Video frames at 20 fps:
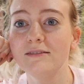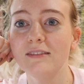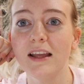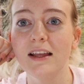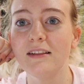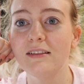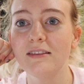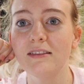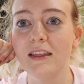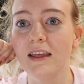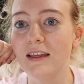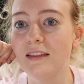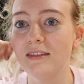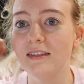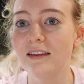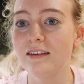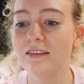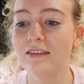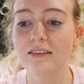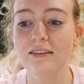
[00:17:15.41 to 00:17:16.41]

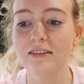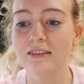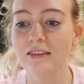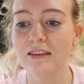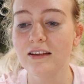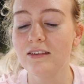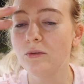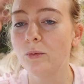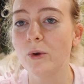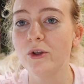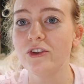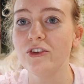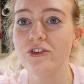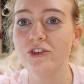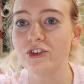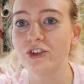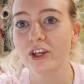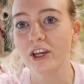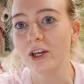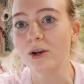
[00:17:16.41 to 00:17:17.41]
This wasn't
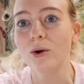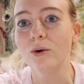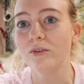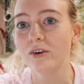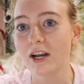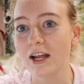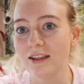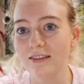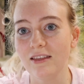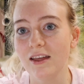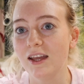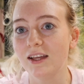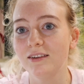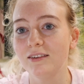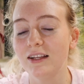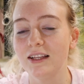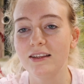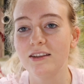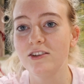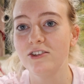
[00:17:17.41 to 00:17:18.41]
just like an overnight thing.
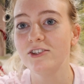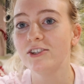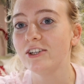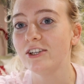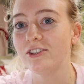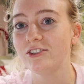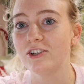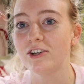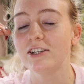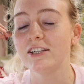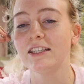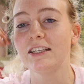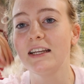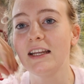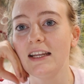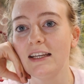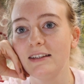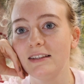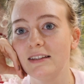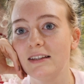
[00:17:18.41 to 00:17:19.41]
Like this journey started
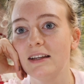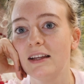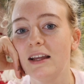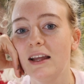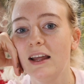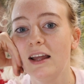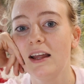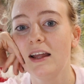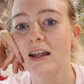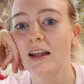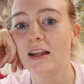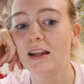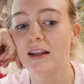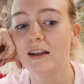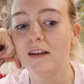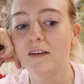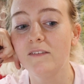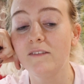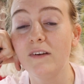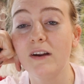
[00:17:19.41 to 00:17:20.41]
in
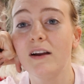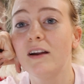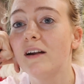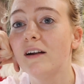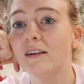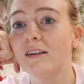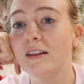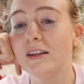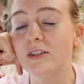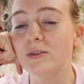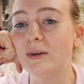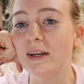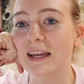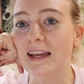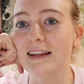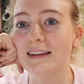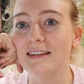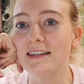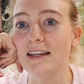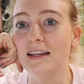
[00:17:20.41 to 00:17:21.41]
very early
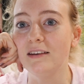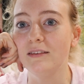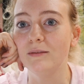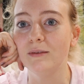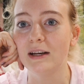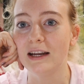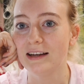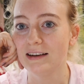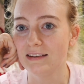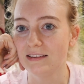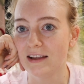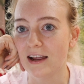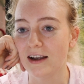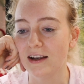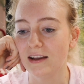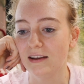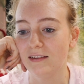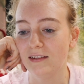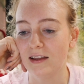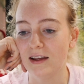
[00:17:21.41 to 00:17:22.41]
2018 when I
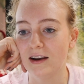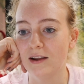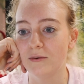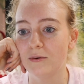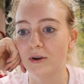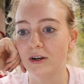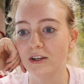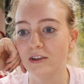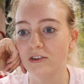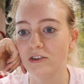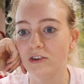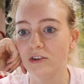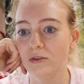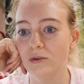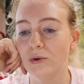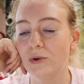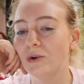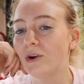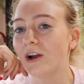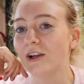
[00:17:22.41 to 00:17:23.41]
decided that I wanted to
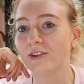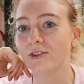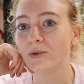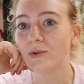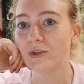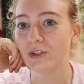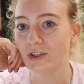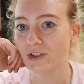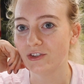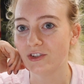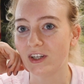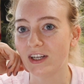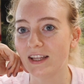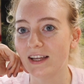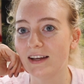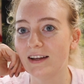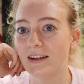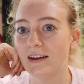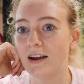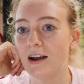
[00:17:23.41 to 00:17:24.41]
go to grad school in
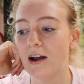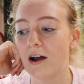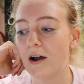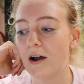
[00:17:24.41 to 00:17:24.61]
Australia.